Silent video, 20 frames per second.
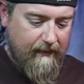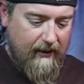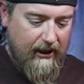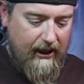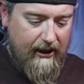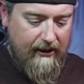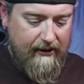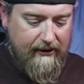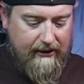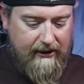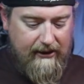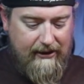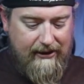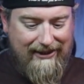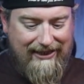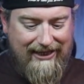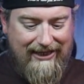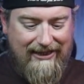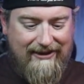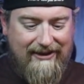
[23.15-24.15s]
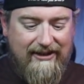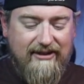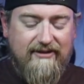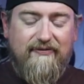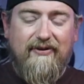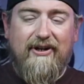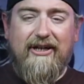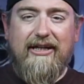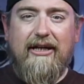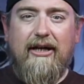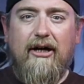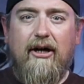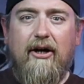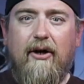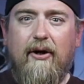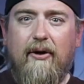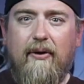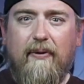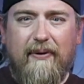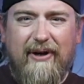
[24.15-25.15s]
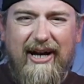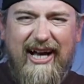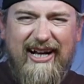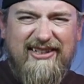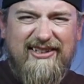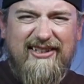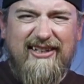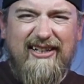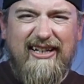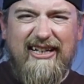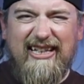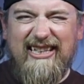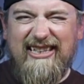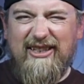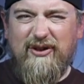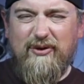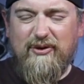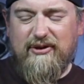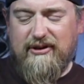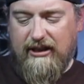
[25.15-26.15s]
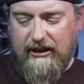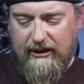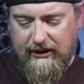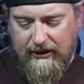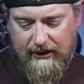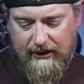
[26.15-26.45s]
But in this video, we're actually going to use it.